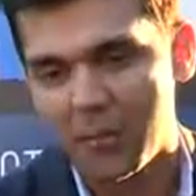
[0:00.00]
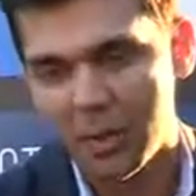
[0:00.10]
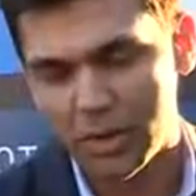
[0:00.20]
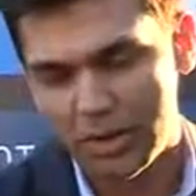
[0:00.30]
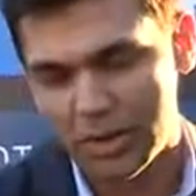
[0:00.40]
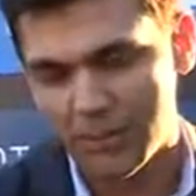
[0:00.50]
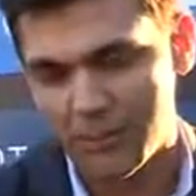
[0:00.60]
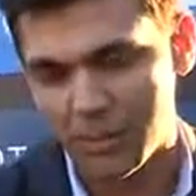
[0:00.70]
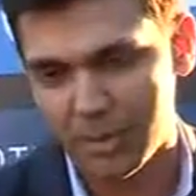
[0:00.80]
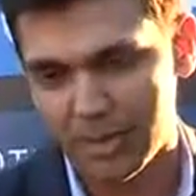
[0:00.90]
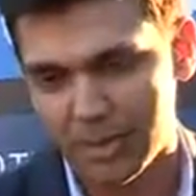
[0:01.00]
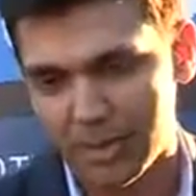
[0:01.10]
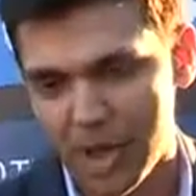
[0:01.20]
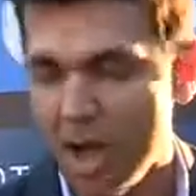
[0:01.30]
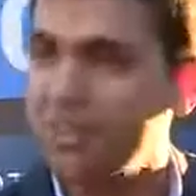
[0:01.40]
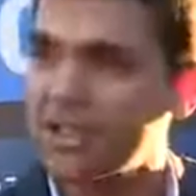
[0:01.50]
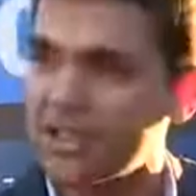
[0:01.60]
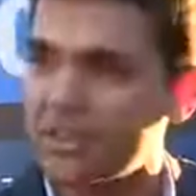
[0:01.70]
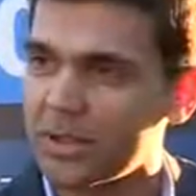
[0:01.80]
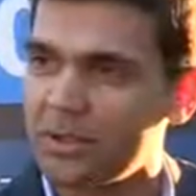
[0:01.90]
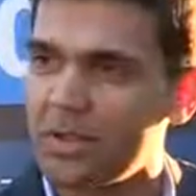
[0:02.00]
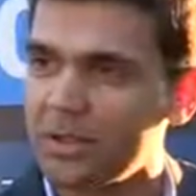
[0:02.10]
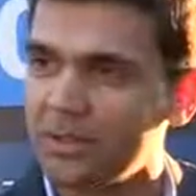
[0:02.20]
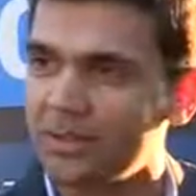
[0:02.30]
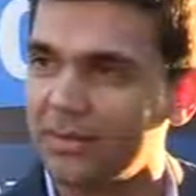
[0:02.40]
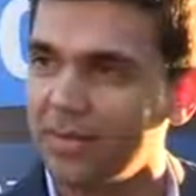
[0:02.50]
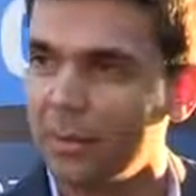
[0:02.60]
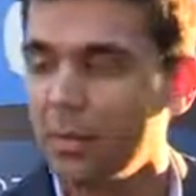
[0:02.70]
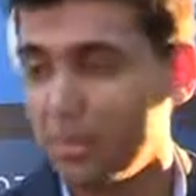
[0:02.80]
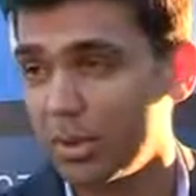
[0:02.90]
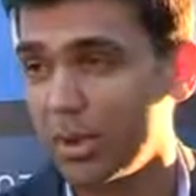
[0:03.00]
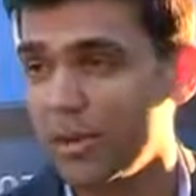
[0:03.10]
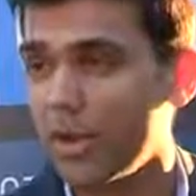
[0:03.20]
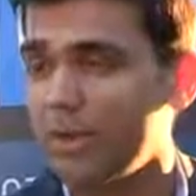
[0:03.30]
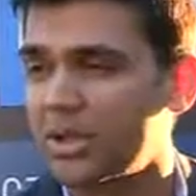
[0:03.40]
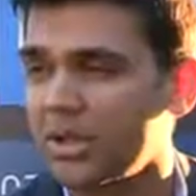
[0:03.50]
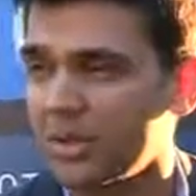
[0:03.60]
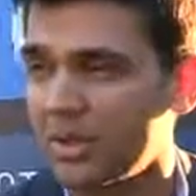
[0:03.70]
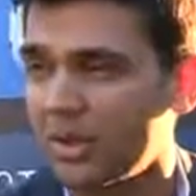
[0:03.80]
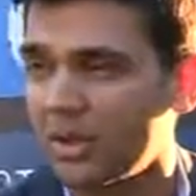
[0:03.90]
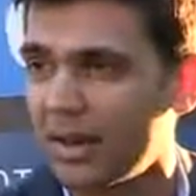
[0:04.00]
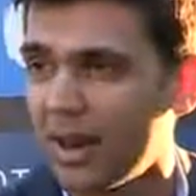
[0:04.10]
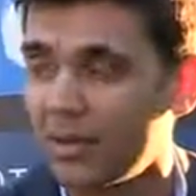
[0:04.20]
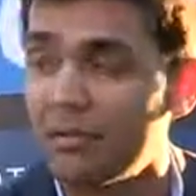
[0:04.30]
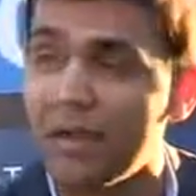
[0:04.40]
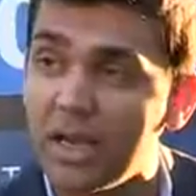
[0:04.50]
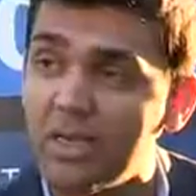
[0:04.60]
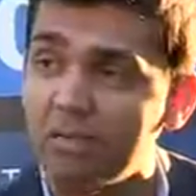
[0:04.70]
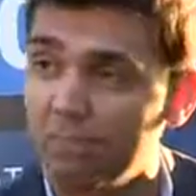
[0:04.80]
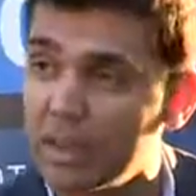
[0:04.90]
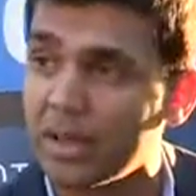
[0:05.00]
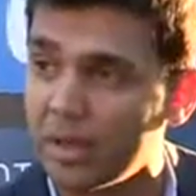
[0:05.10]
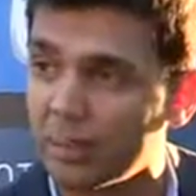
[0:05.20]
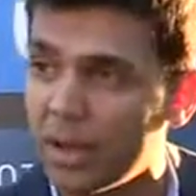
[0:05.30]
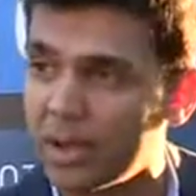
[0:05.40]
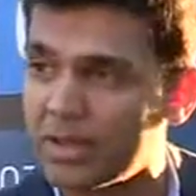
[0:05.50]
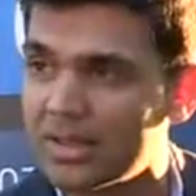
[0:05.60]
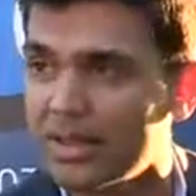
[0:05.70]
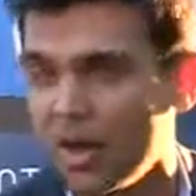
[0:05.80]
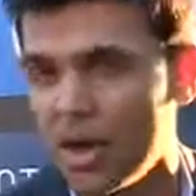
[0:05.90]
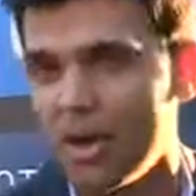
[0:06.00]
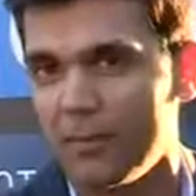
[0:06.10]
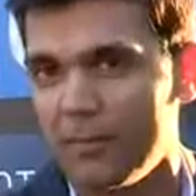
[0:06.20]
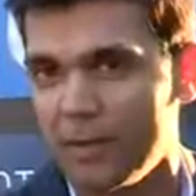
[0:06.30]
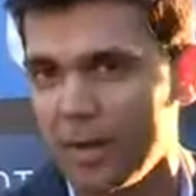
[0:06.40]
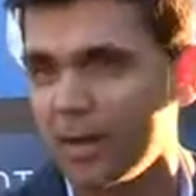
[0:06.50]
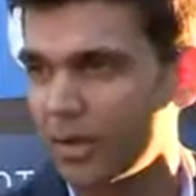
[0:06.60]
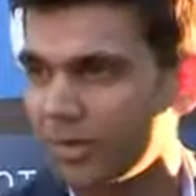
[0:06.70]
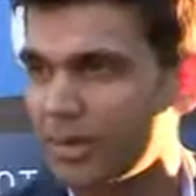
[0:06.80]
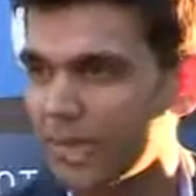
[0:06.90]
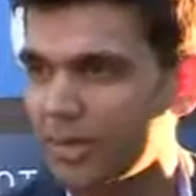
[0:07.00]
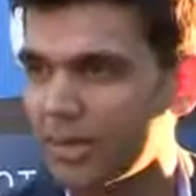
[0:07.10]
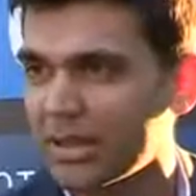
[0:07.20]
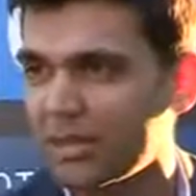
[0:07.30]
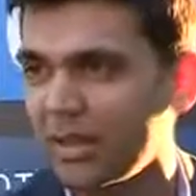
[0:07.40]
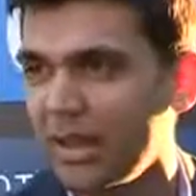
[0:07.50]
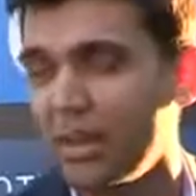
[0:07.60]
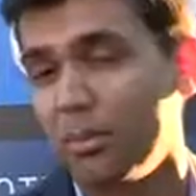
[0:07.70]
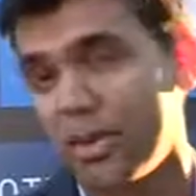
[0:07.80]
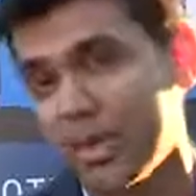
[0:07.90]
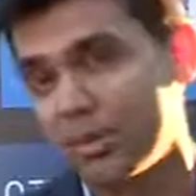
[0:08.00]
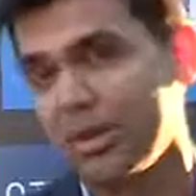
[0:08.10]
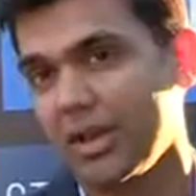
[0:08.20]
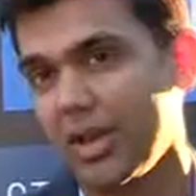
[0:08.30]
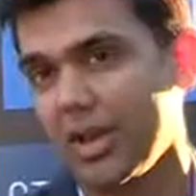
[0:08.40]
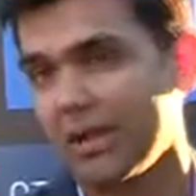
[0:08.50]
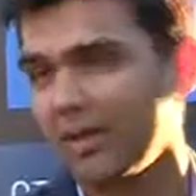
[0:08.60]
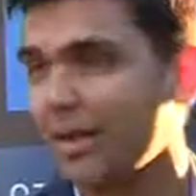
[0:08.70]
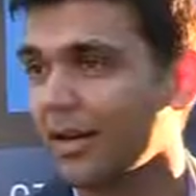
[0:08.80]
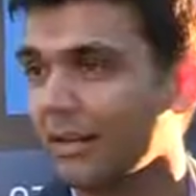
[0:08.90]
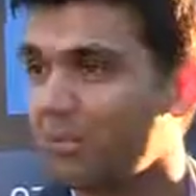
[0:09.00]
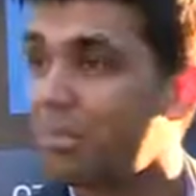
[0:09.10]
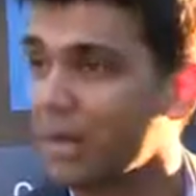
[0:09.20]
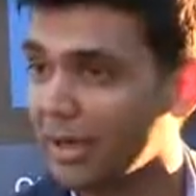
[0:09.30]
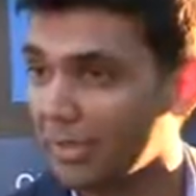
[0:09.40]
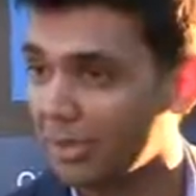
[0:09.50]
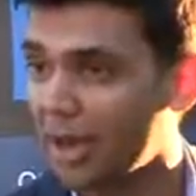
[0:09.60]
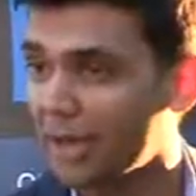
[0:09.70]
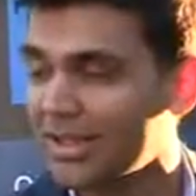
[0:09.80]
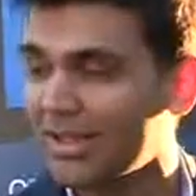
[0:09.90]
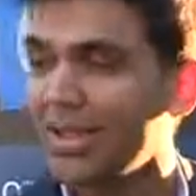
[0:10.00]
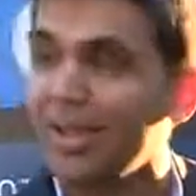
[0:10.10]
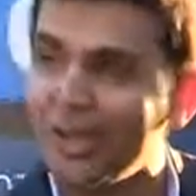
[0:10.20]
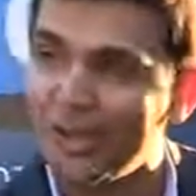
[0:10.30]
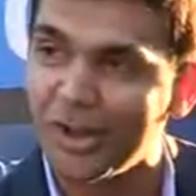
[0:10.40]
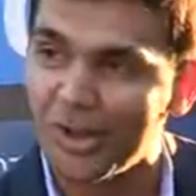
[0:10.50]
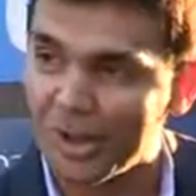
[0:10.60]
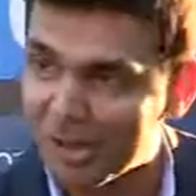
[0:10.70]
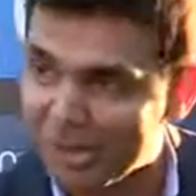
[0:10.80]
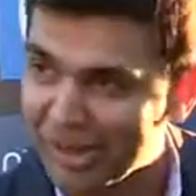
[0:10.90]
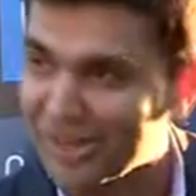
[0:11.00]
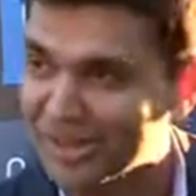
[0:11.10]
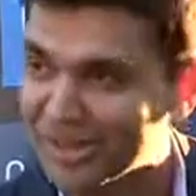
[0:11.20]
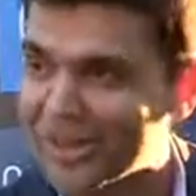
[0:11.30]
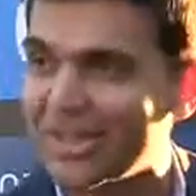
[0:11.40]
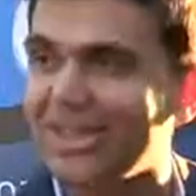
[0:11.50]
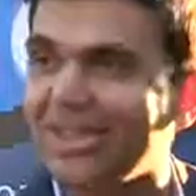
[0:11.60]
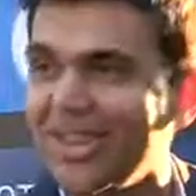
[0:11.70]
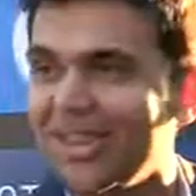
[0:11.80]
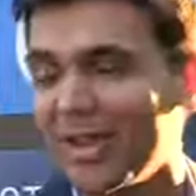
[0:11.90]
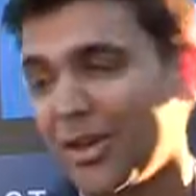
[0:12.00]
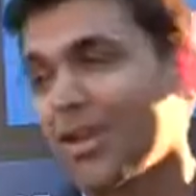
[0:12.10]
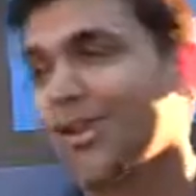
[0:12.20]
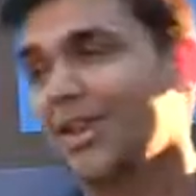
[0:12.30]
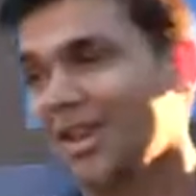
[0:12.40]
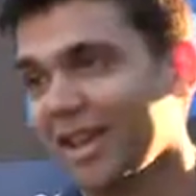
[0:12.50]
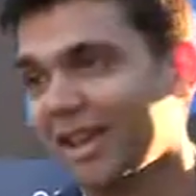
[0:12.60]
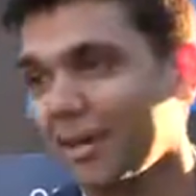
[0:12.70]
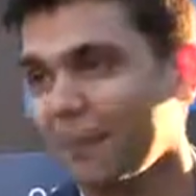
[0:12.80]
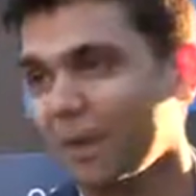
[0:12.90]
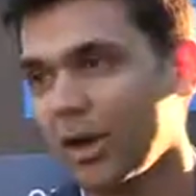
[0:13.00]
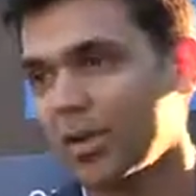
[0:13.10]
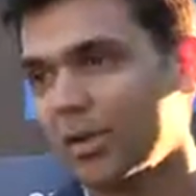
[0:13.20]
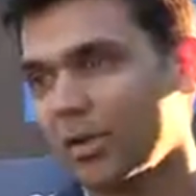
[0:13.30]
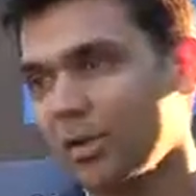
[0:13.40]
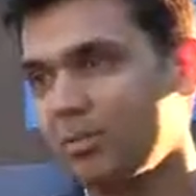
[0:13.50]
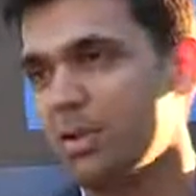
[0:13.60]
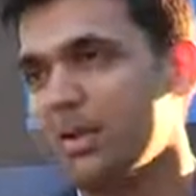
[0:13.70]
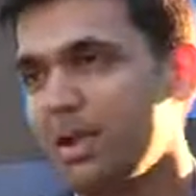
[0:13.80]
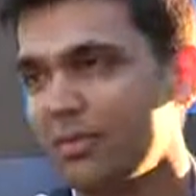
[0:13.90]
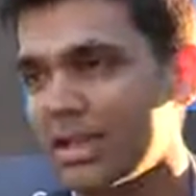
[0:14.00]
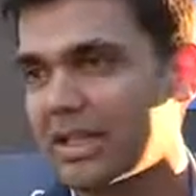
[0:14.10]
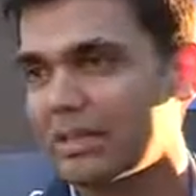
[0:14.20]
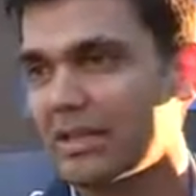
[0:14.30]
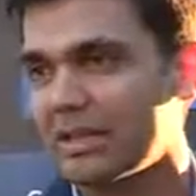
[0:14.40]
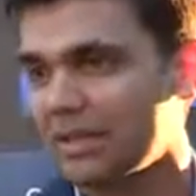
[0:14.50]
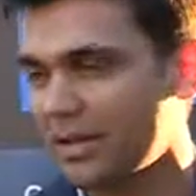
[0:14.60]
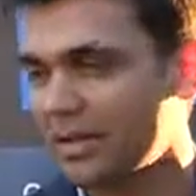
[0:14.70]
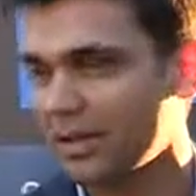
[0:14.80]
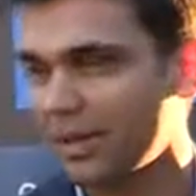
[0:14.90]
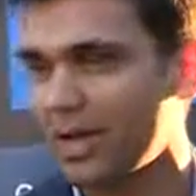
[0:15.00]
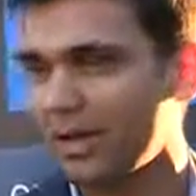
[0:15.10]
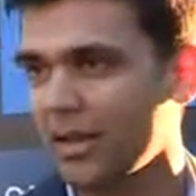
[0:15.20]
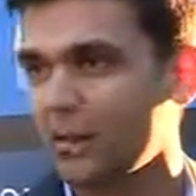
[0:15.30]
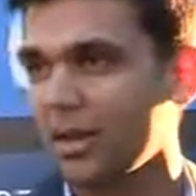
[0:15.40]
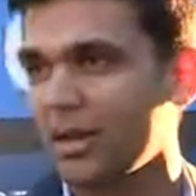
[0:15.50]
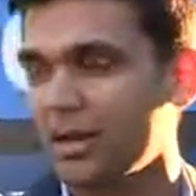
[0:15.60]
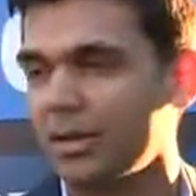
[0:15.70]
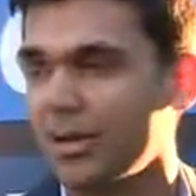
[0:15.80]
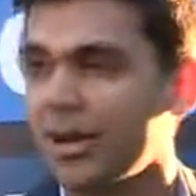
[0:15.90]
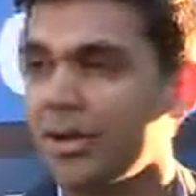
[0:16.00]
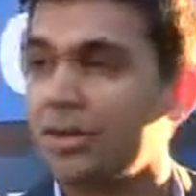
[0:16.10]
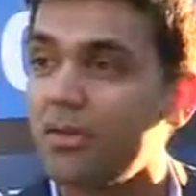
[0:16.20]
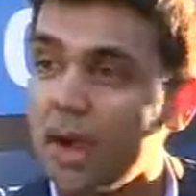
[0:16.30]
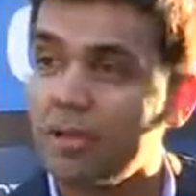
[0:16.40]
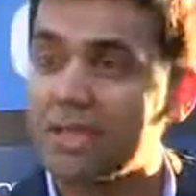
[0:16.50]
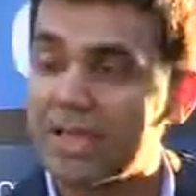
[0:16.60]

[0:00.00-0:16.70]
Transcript: Looking at it from an options perspective, we believe options are great building blocks of very good investments. But that's what they are. They are building blocks. They're ingredients. They're not the cake, right? So we build our investments in such a way that we are trying to